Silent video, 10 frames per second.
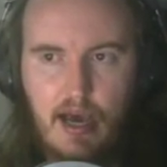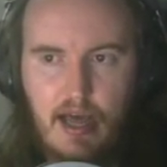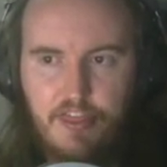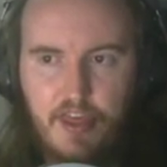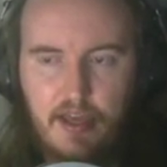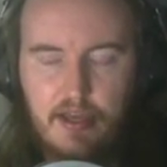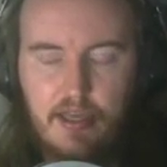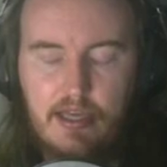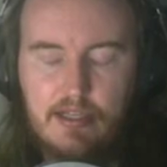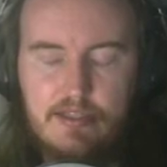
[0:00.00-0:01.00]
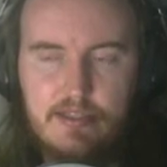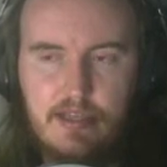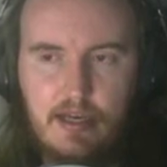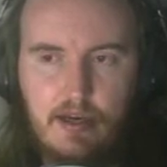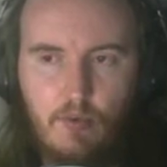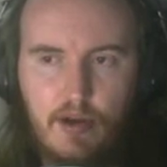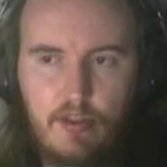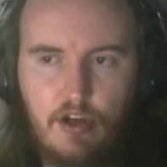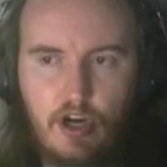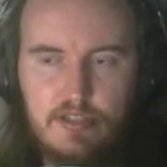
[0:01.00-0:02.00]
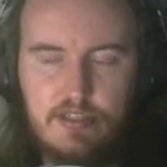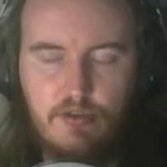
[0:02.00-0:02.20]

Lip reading: I think it's one of the cards